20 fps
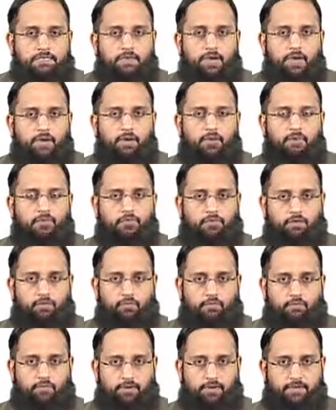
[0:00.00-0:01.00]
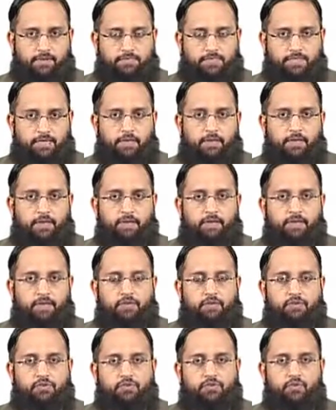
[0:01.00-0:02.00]
kind of softwares.
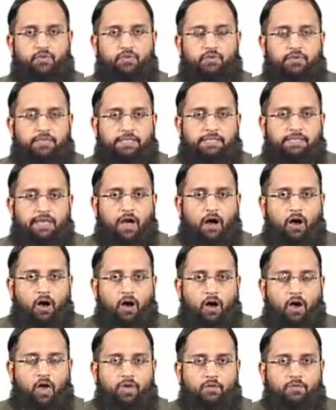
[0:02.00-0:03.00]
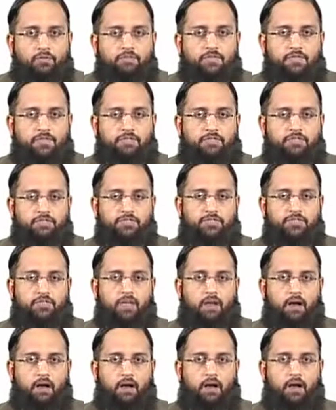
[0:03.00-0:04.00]
So all of such
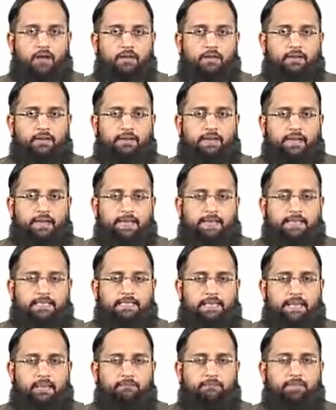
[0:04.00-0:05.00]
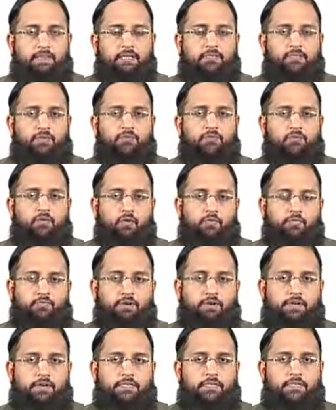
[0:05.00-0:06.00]
are examples of
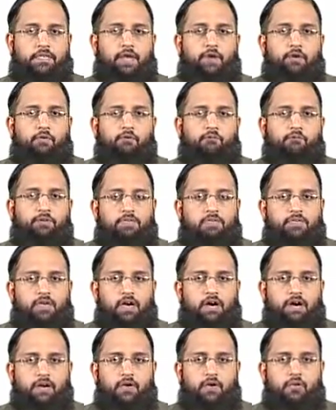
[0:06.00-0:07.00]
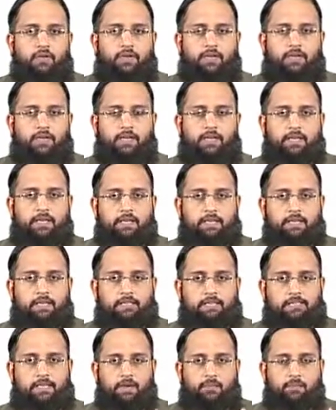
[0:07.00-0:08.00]
softwares which are doing
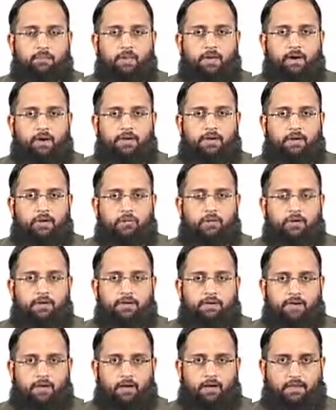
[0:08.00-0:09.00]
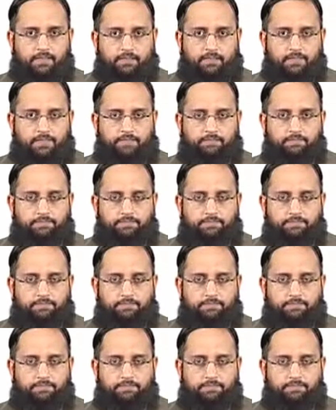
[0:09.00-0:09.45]
some particular task.